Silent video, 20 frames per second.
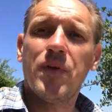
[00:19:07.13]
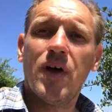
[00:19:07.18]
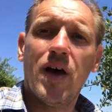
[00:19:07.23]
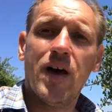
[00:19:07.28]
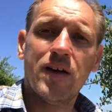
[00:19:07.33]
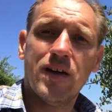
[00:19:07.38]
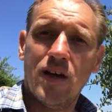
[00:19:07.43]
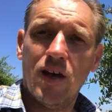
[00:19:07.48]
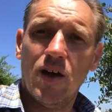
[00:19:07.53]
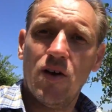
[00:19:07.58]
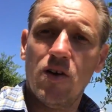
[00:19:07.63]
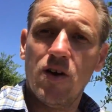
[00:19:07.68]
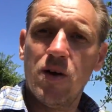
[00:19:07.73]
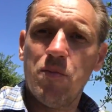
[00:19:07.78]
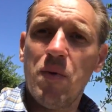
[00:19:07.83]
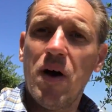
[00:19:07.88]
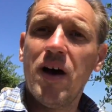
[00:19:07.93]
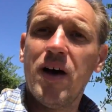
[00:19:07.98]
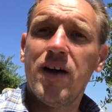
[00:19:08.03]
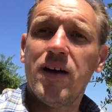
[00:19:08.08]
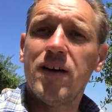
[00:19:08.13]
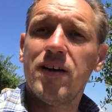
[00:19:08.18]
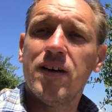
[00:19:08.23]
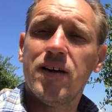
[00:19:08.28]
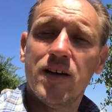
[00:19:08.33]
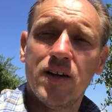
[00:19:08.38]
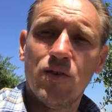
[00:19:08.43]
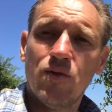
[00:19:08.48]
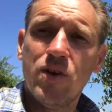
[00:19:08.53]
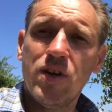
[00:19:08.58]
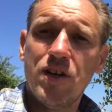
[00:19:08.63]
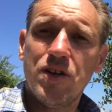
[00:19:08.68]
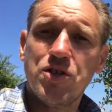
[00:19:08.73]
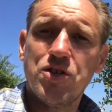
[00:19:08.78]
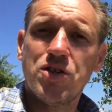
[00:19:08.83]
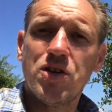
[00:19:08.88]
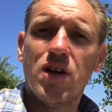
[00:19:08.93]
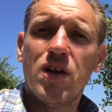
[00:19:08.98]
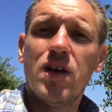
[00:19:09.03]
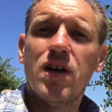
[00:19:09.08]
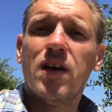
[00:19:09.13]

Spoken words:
I carry my InReach,